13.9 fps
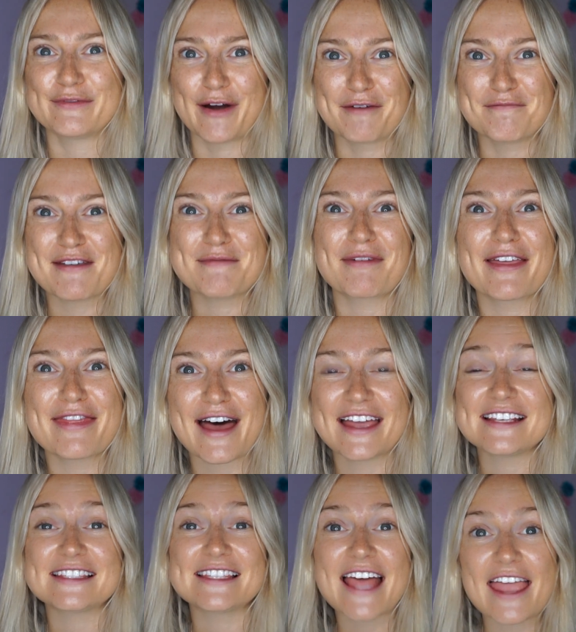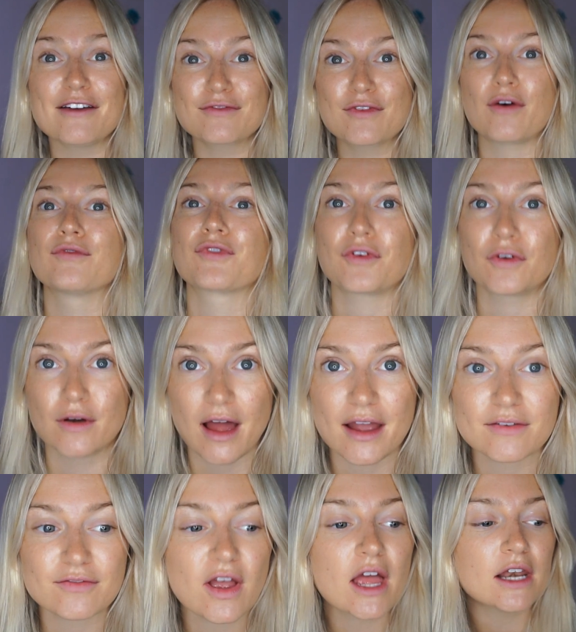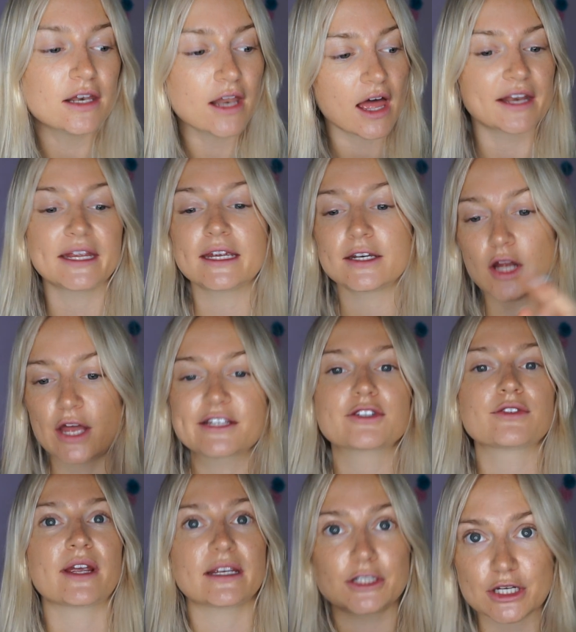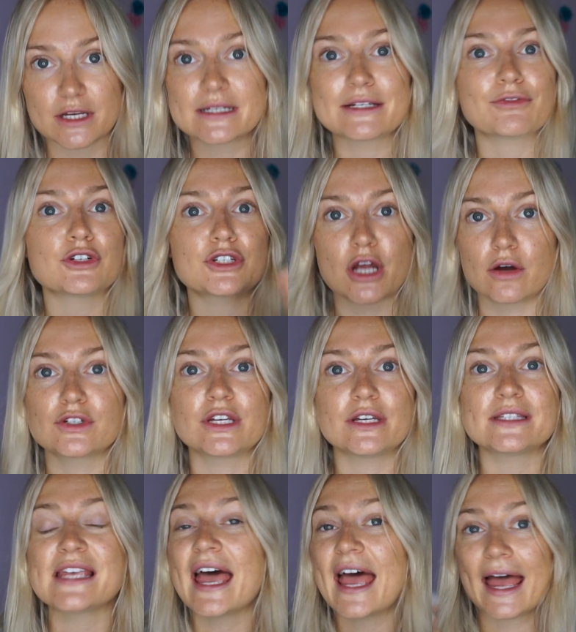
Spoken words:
What I mean by that is they have gone through life learning, nurturing different childhoods,